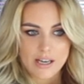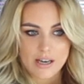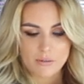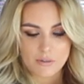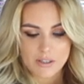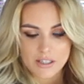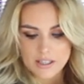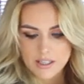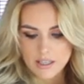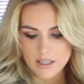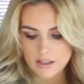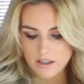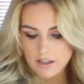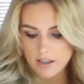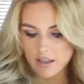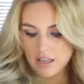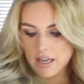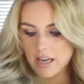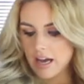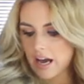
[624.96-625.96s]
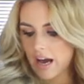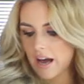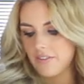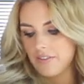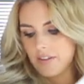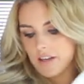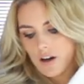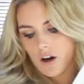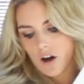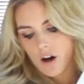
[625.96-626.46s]
down here,
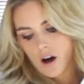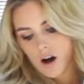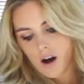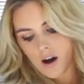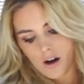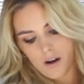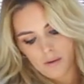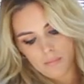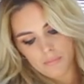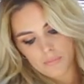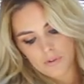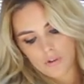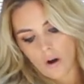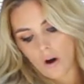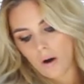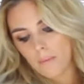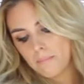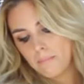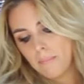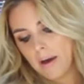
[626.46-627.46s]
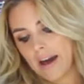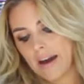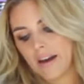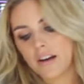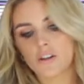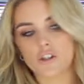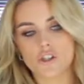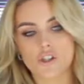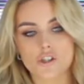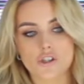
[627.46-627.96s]
and the arms are
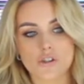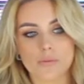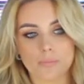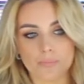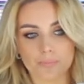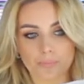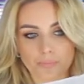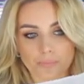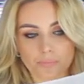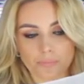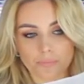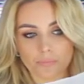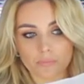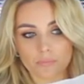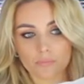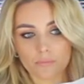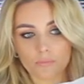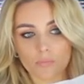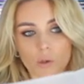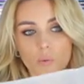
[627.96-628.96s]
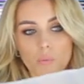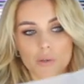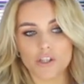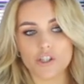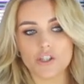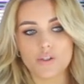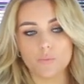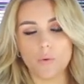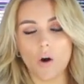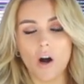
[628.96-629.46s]
mesh,
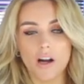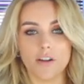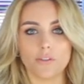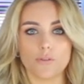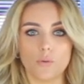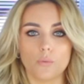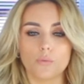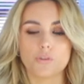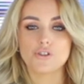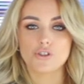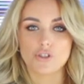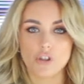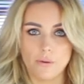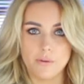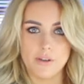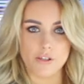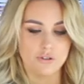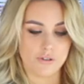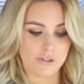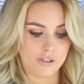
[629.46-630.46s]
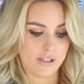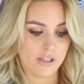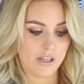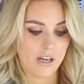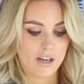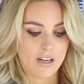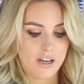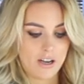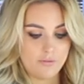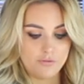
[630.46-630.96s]
which is what I thought was so interesting.
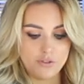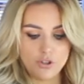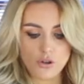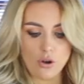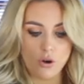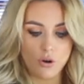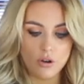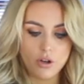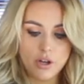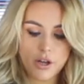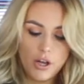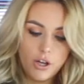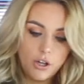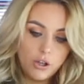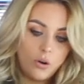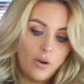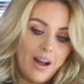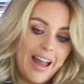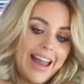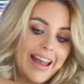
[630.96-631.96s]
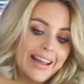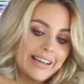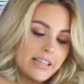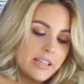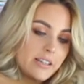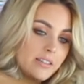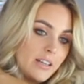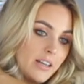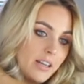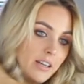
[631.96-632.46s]
And I have not got
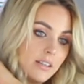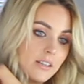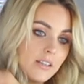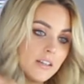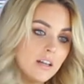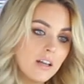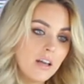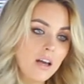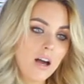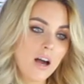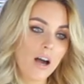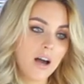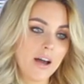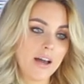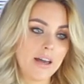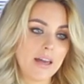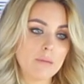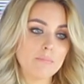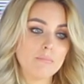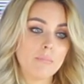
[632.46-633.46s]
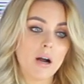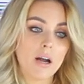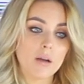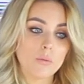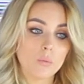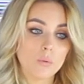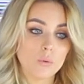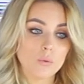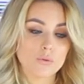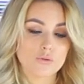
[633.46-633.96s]
anything in my
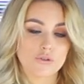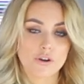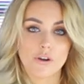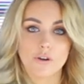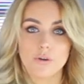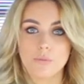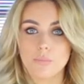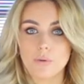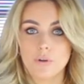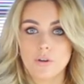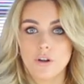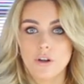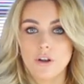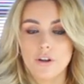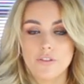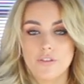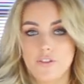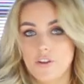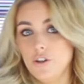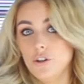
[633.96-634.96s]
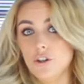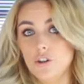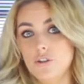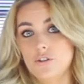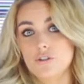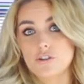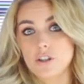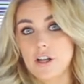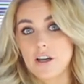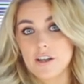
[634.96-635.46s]
wardrobe that
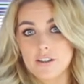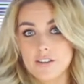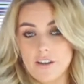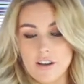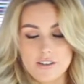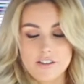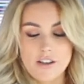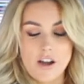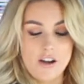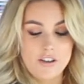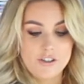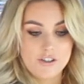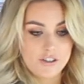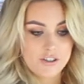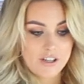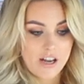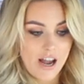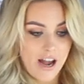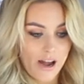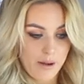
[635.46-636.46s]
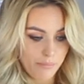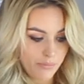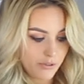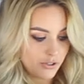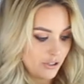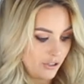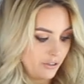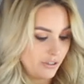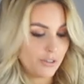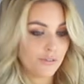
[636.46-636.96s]
looks like this. I just
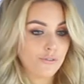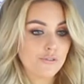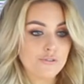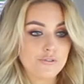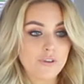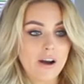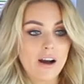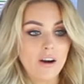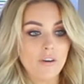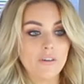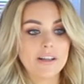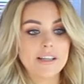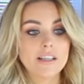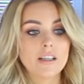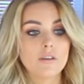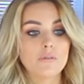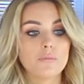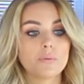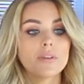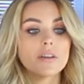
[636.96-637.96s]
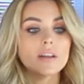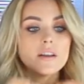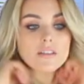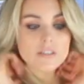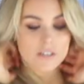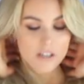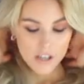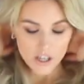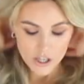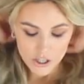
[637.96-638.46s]
absolutely fell in love with
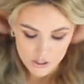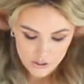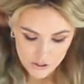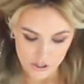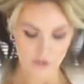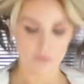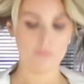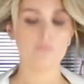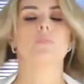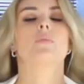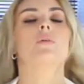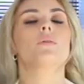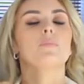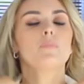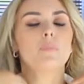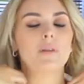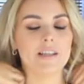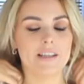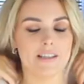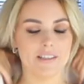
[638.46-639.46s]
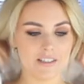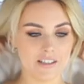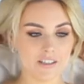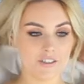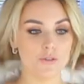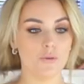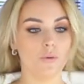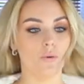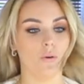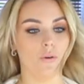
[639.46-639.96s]
this. So please
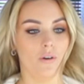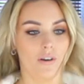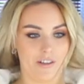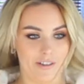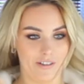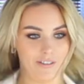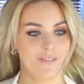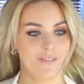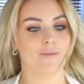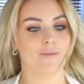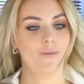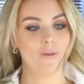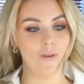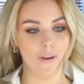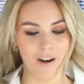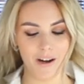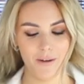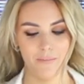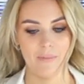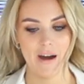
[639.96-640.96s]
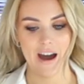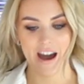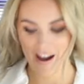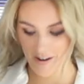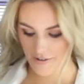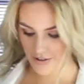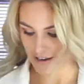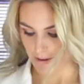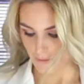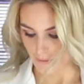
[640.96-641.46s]
ignore what I'm
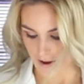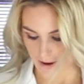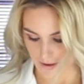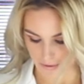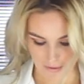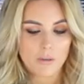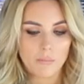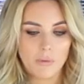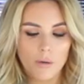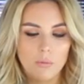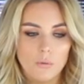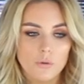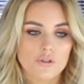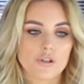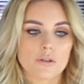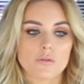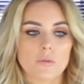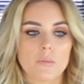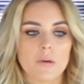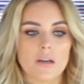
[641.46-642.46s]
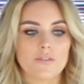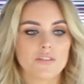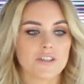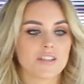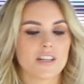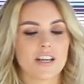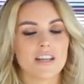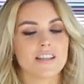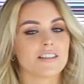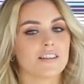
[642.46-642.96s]
pairing it with. So my wardrobe's a bit of a
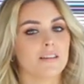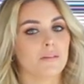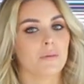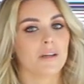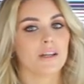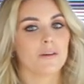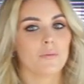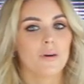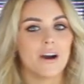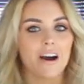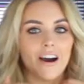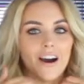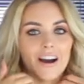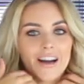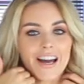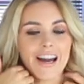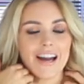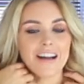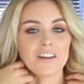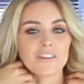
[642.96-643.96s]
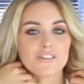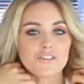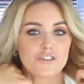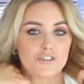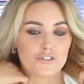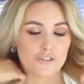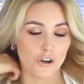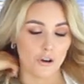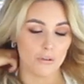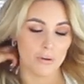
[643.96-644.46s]
state at the minute where I can't
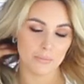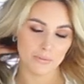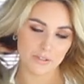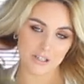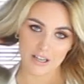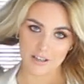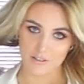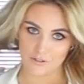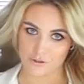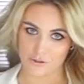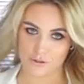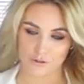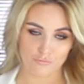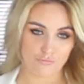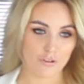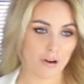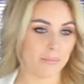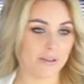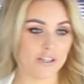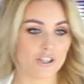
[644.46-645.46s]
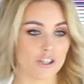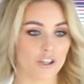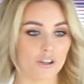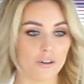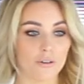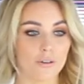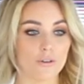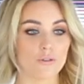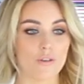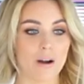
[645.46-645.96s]
just go upstairs and just rummage and
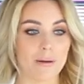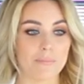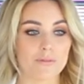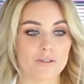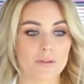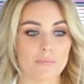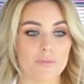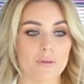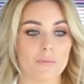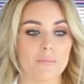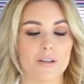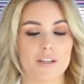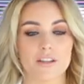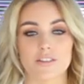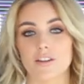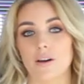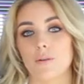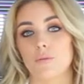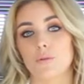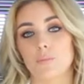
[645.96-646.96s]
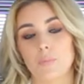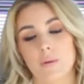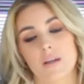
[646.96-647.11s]
go and grab something, because I would